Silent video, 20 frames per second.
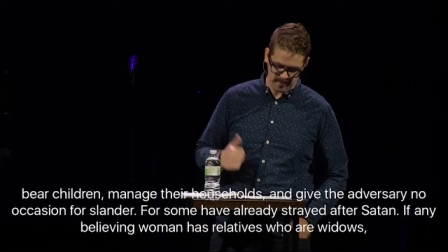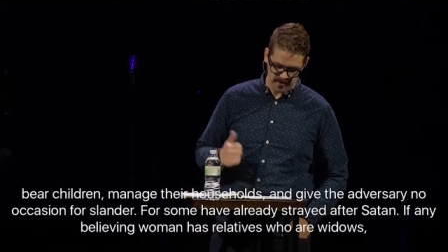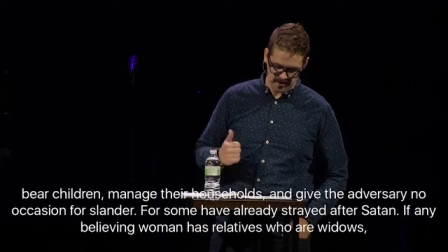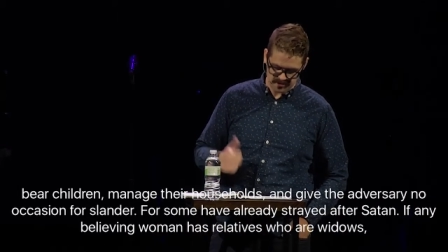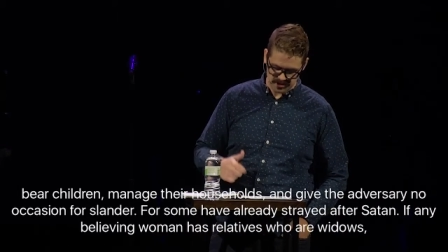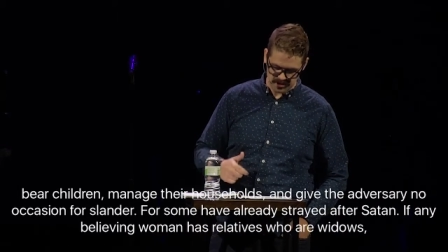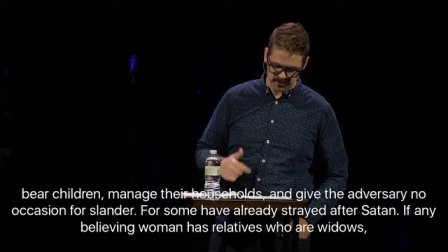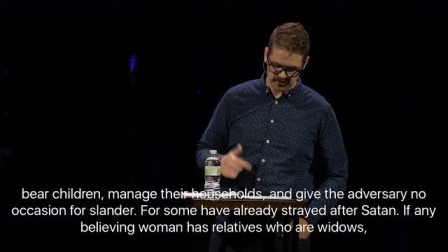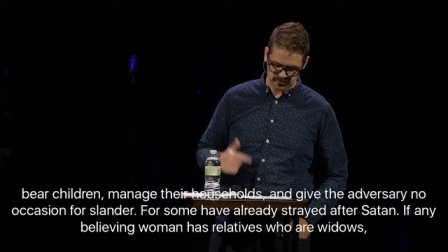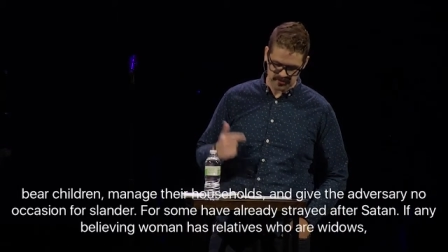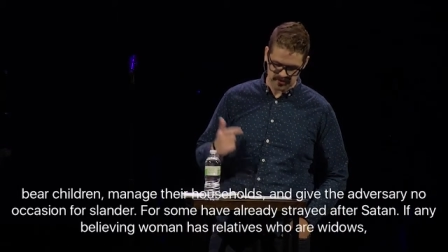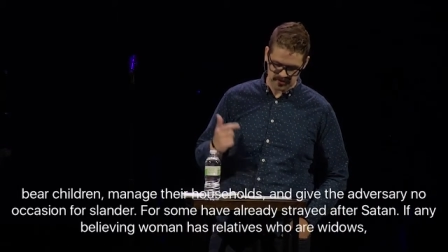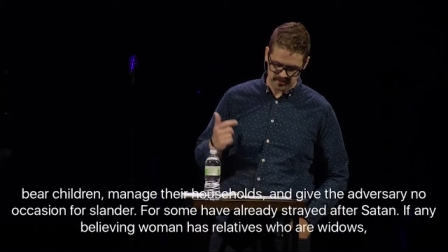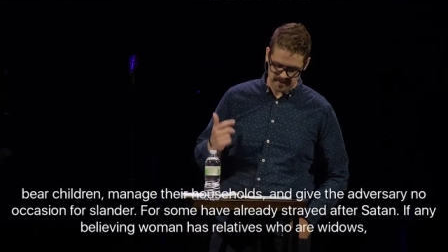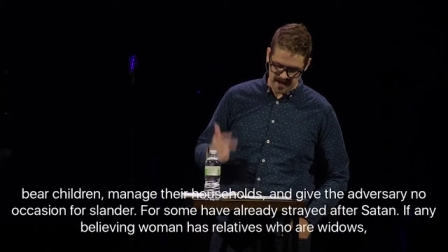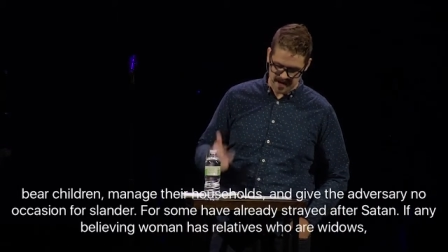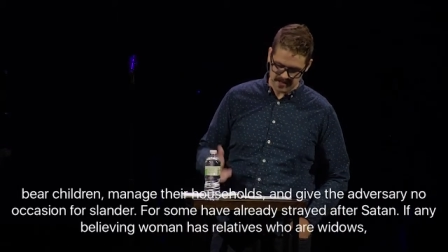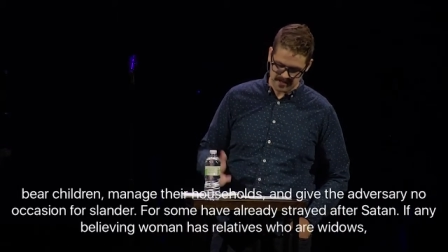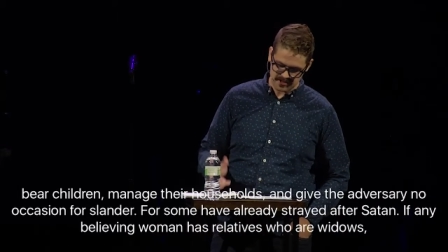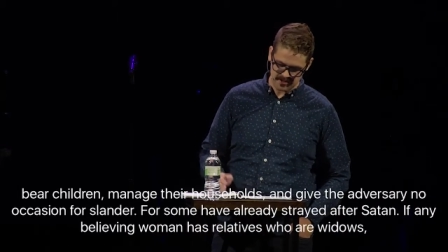bear children,
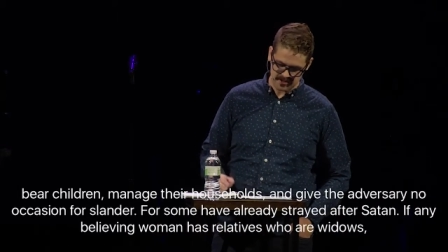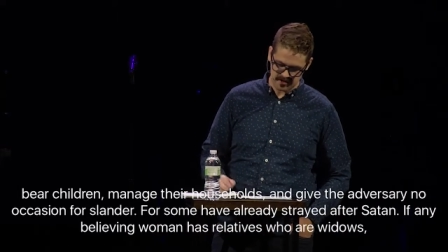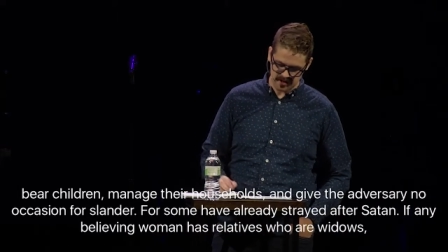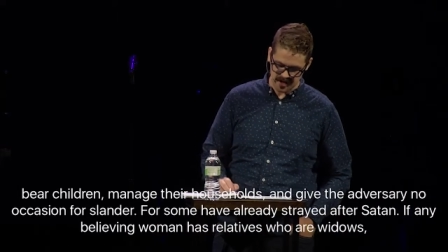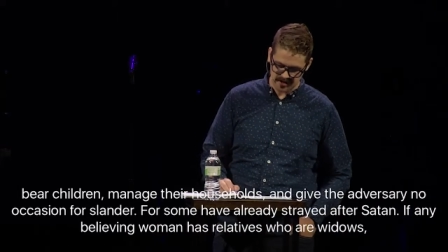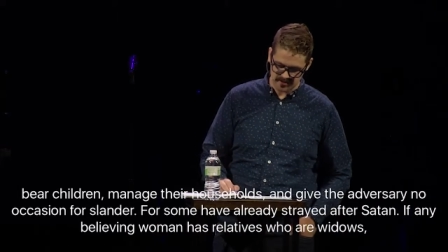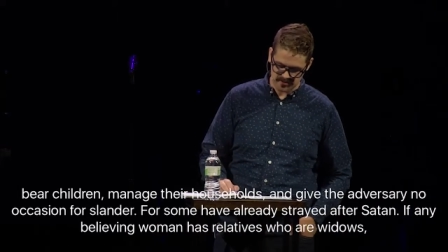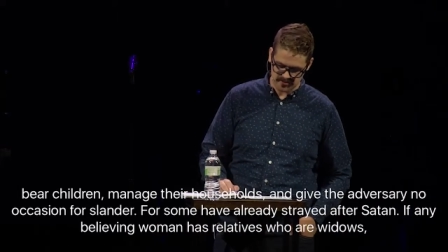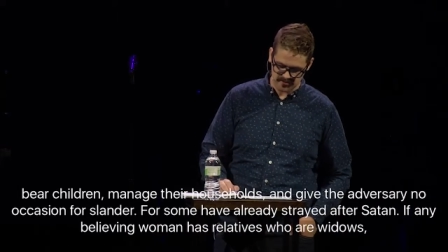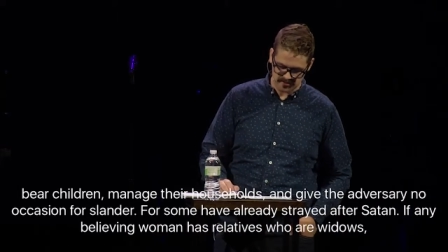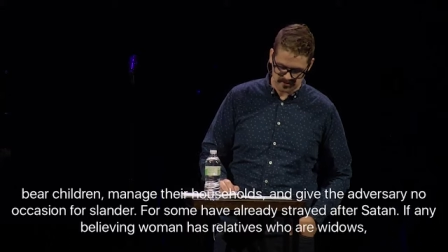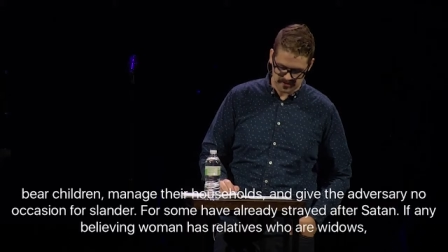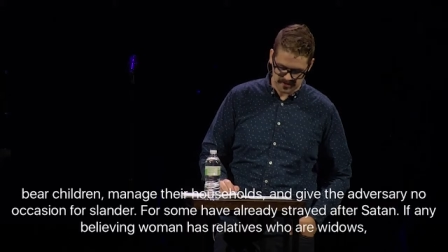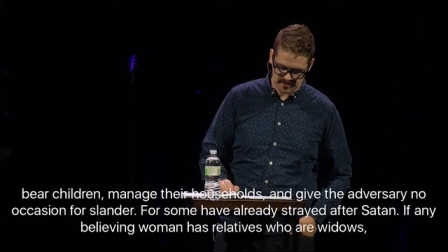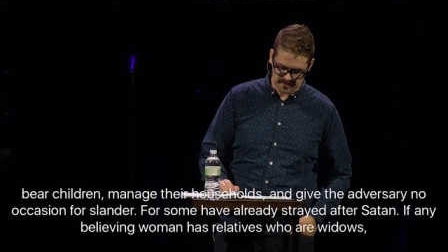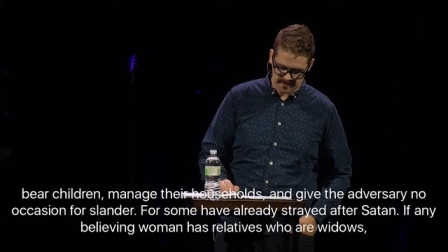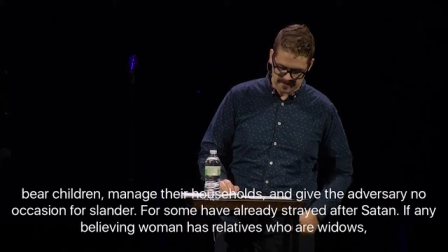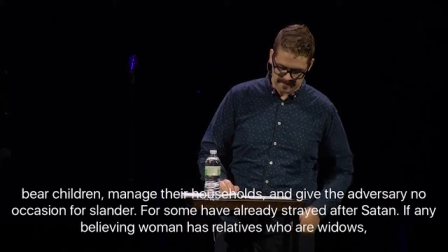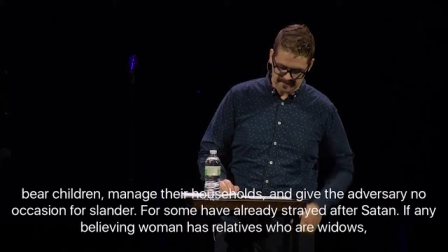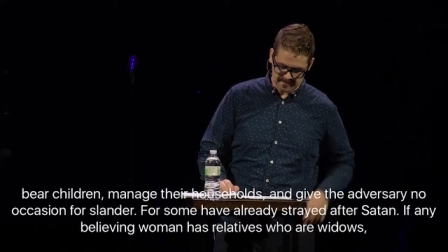manage their households,